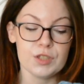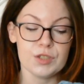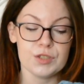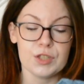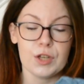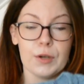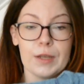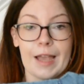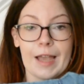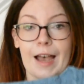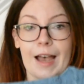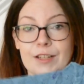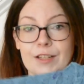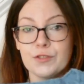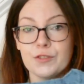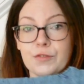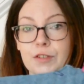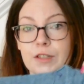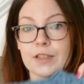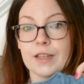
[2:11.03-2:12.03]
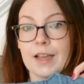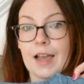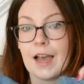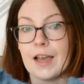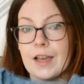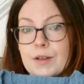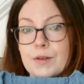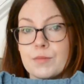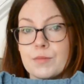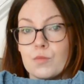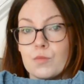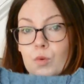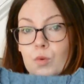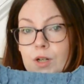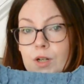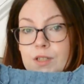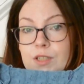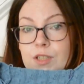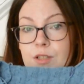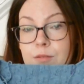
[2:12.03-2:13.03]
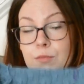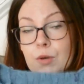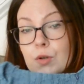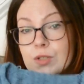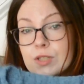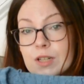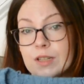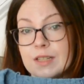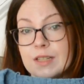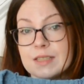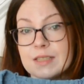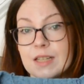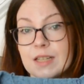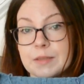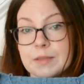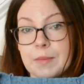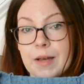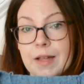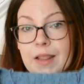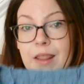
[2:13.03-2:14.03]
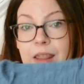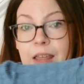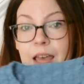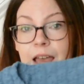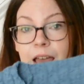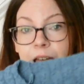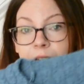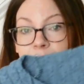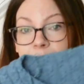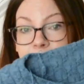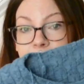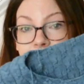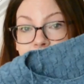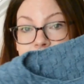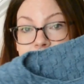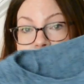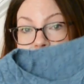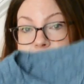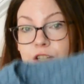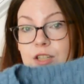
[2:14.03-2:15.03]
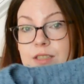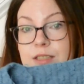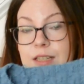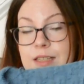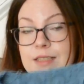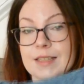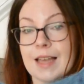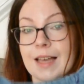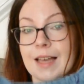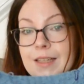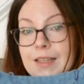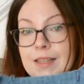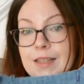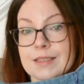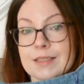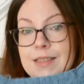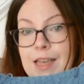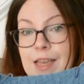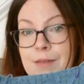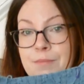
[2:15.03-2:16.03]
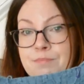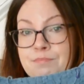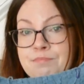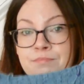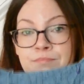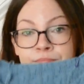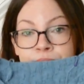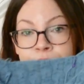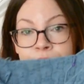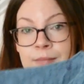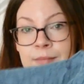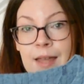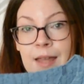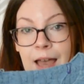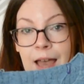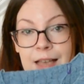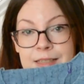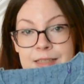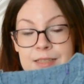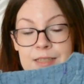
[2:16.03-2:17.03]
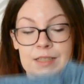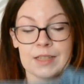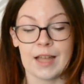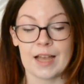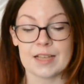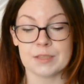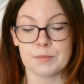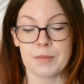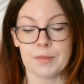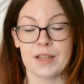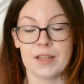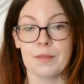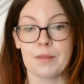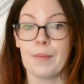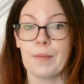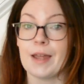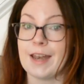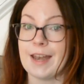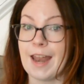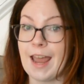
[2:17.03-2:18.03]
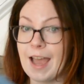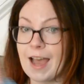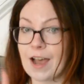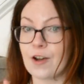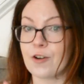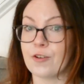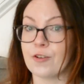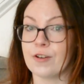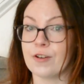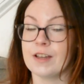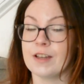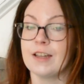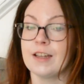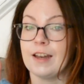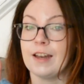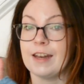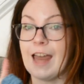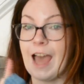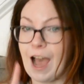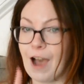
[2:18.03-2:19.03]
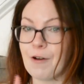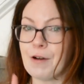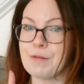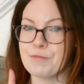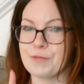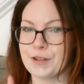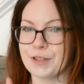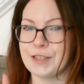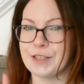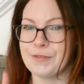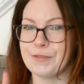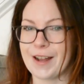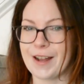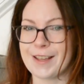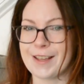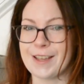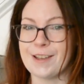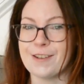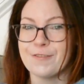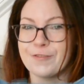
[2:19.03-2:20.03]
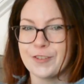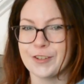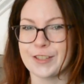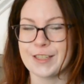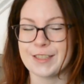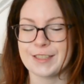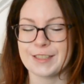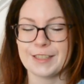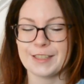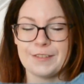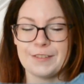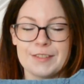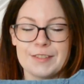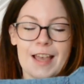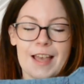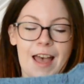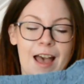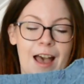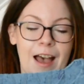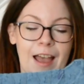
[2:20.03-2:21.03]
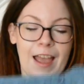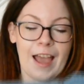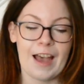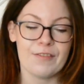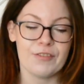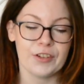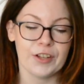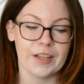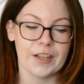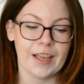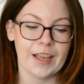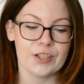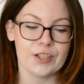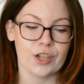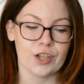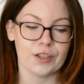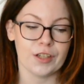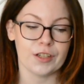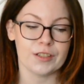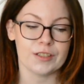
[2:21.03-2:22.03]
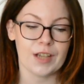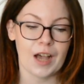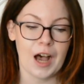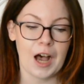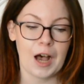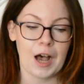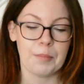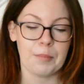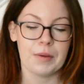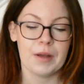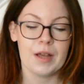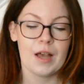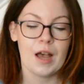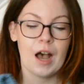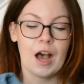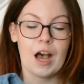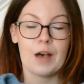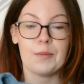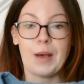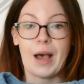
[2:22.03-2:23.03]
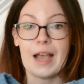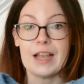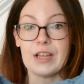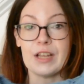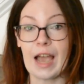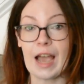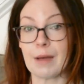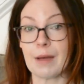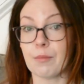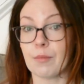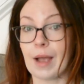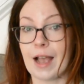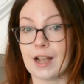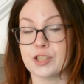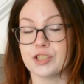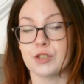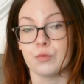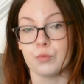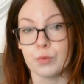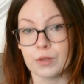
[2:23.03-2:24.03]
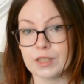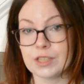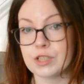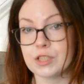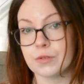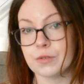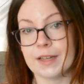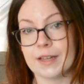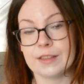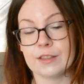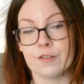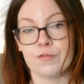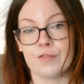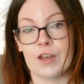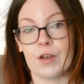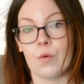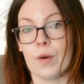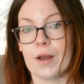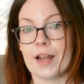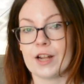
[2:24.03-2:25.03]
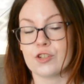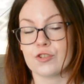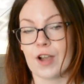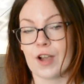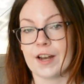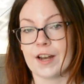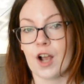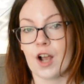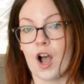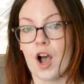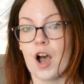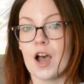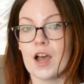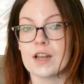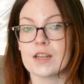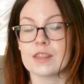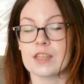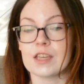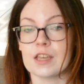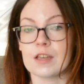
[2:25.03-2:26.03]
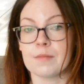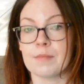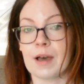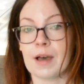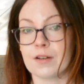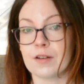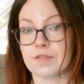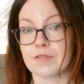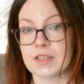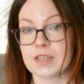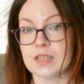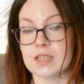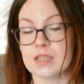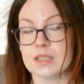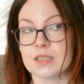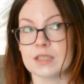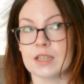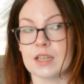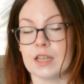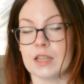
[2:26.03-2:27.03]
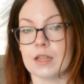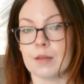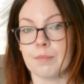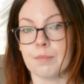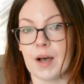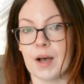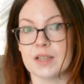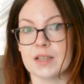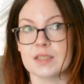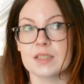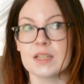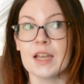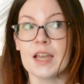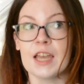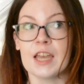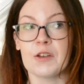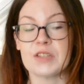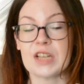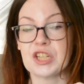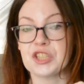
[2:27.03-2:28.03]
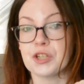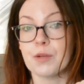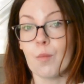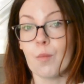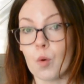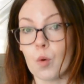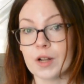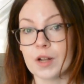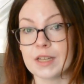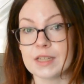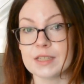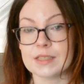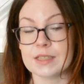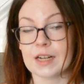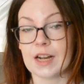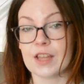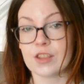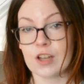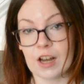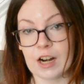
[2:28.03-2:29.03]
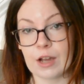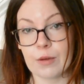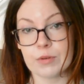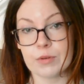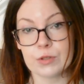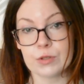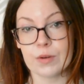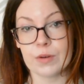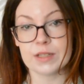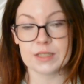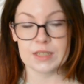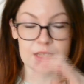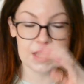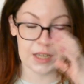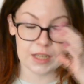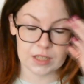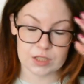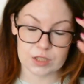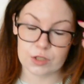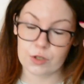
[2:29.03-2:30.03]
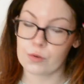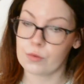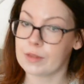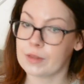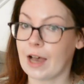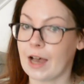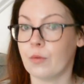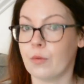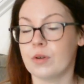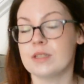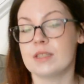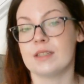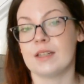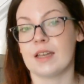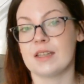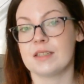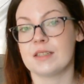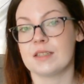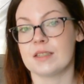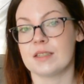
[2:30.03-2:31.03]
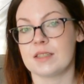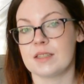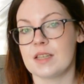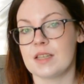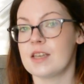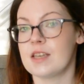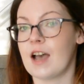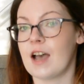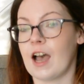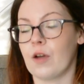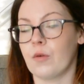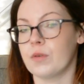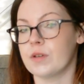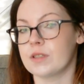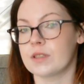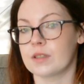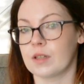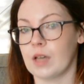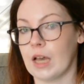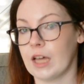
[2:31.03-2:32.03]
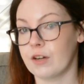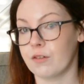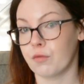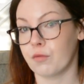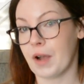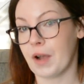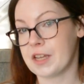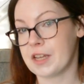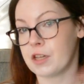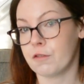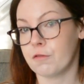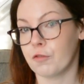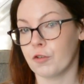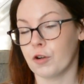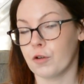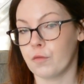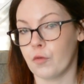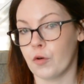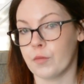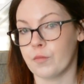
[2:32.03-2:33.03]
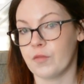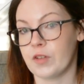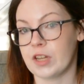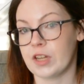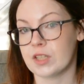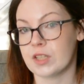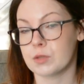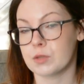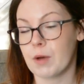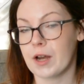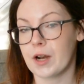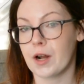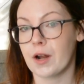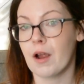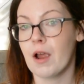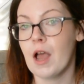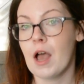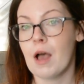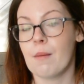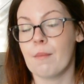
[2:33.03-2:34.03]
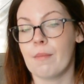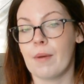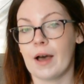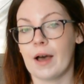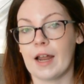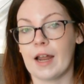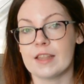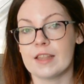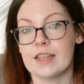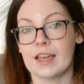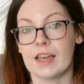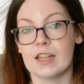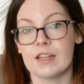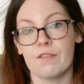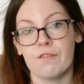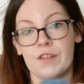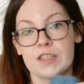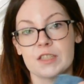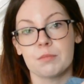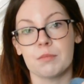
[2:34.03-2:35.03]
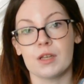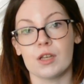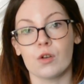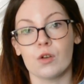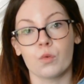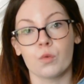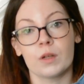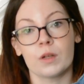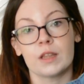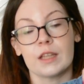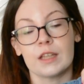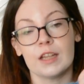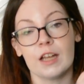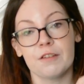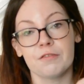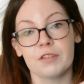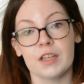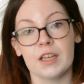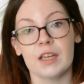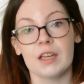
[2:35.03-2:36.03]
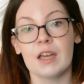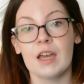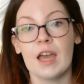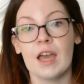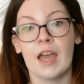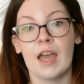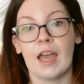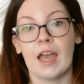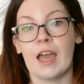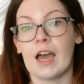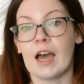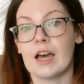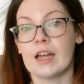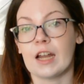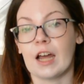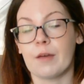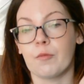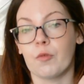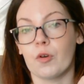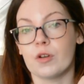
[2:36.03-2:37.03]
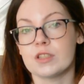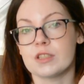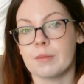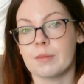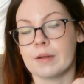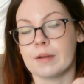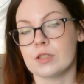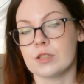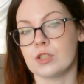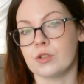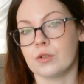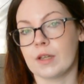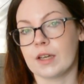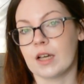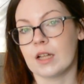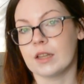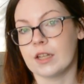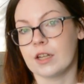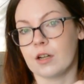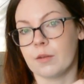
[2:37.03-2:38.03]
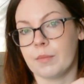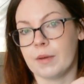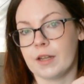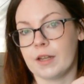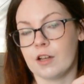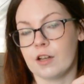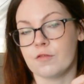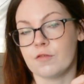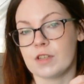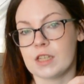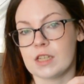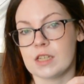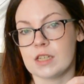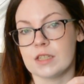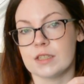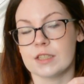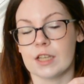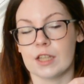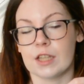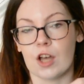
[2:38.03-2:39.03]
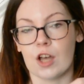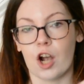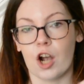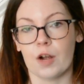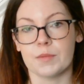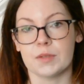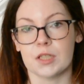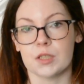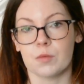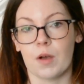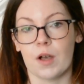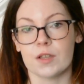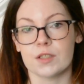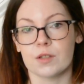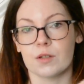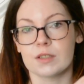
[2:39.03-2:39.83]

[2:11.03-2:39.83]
So yeah, I do feel like I worked the most on this month, and it looks exactly the same as it did last month, but now I'm really ready for the sleeves. I have a good gauge on the top. I actually really do like the fit when I tried it on. The amount of ease in the bust is actually more ease than I thought I was going to get, so that was nice to see. I was kind of ready for a form-fitting sweater, but I think it fits me really lovely, and I'm going to be able to do like a little bit of ease in the arms as well.